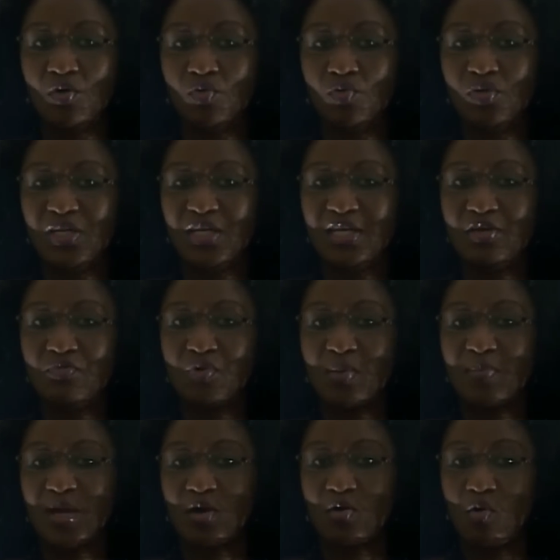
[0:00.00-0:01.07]
Oluniyi
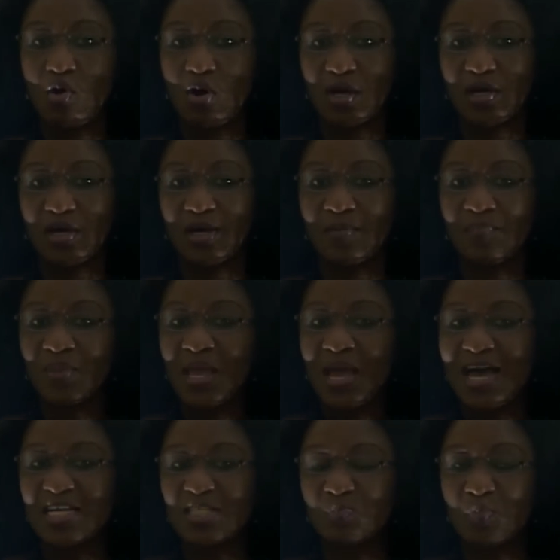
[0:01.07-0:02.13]
Robin Coker
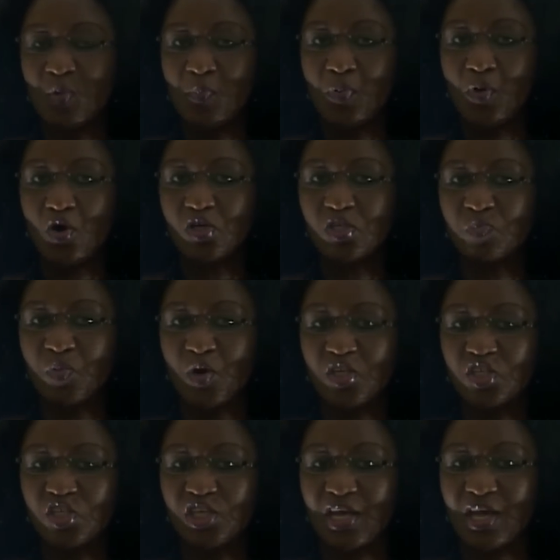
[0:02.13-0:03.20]
as proposed
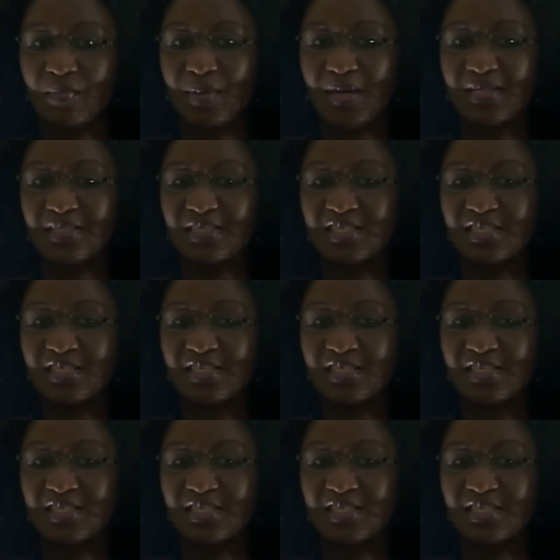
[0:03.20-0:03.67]
board chairman,